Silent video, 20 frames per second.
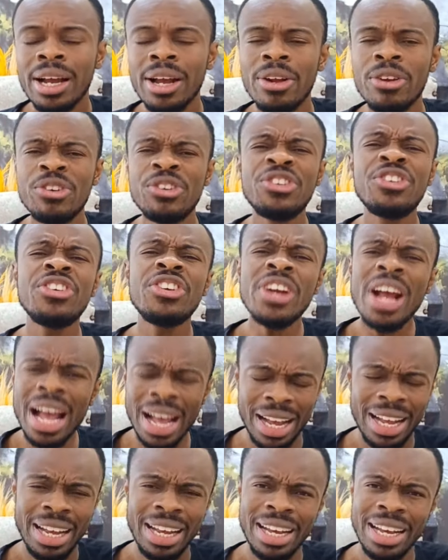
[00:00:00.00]

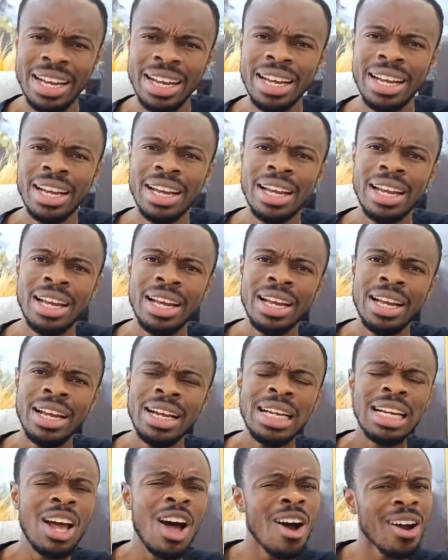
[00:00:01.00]
share
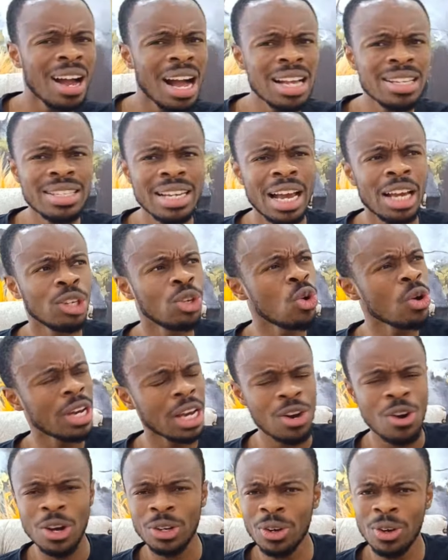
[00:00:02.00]
now. Can say UK
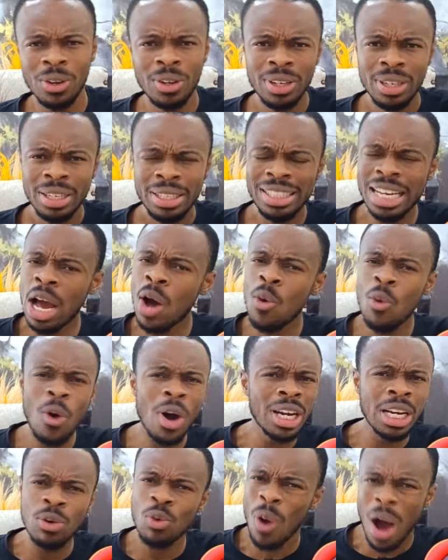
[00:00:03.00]
honor, yeah, kwa
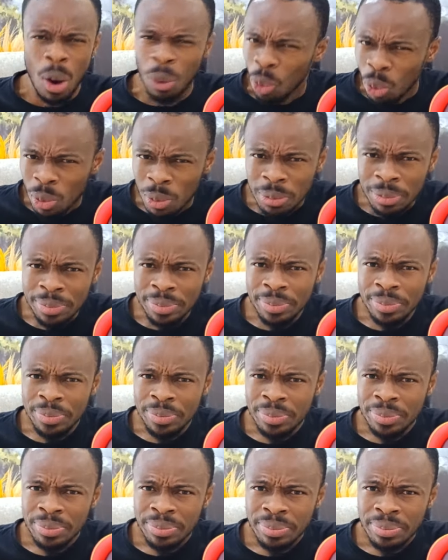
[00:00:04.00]
de kwao.
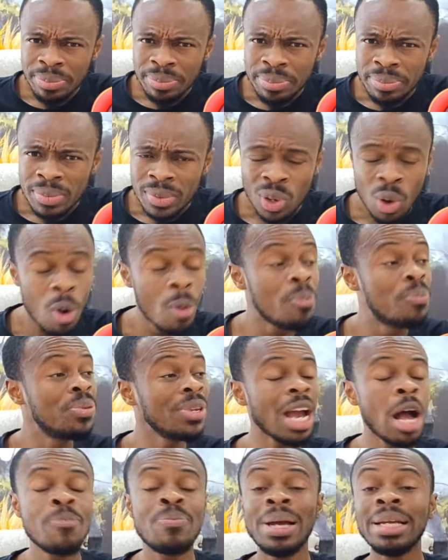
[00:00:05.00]
Obi
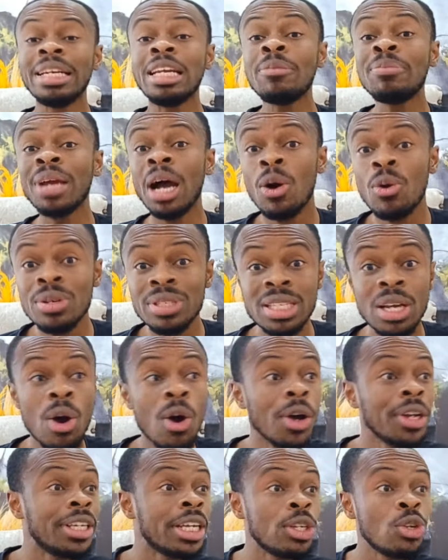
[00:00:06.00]
a penny bia who say,
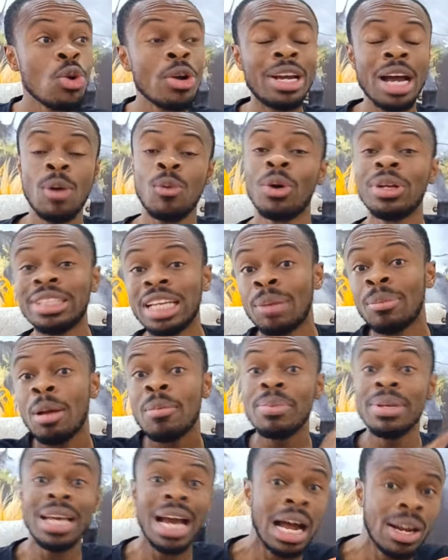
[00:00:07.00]
oh, the UK on your
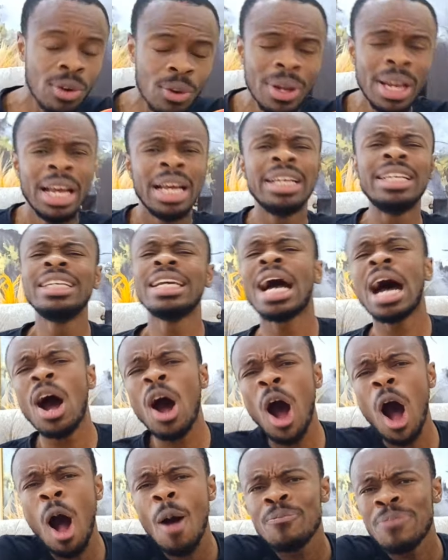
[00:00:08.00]
baby, they are
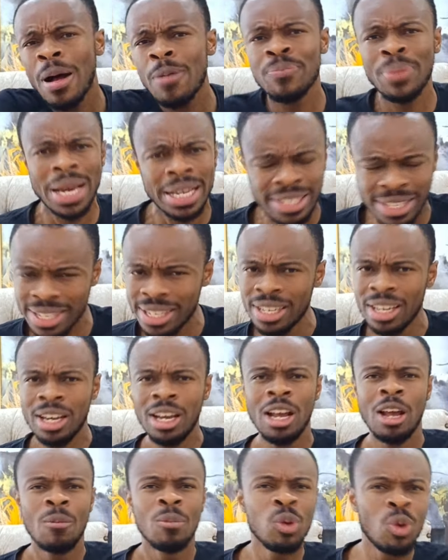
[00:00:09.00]
all puppets
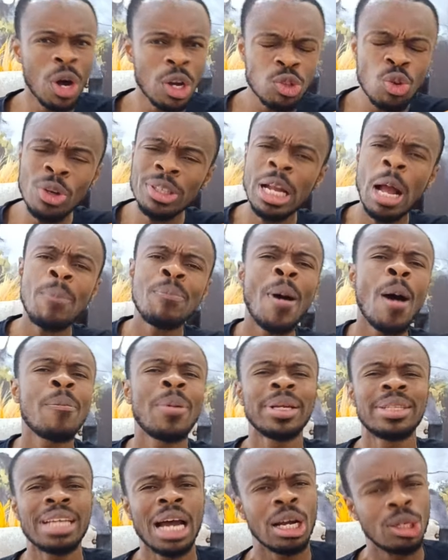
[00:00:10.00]
because on your
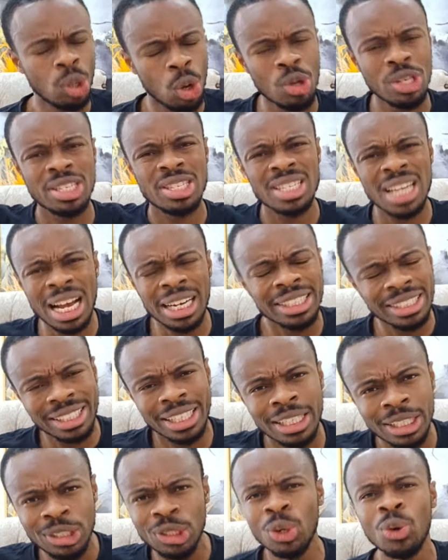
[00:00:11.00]
puppet, they will
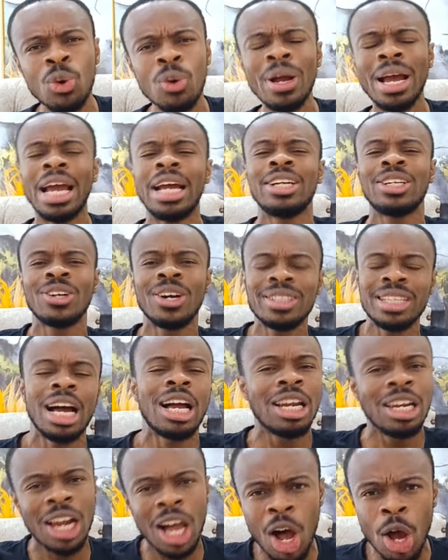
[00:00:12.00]
sanction you and not
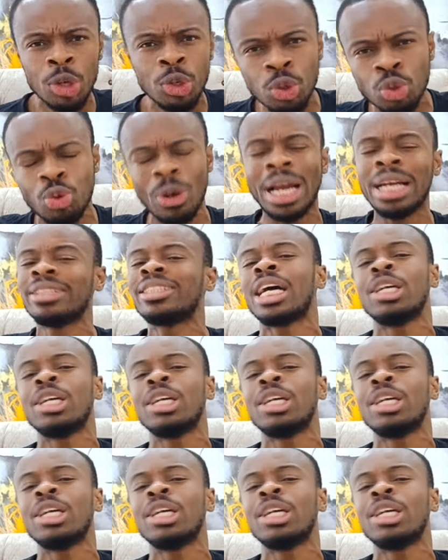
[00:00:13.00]
allow you to enter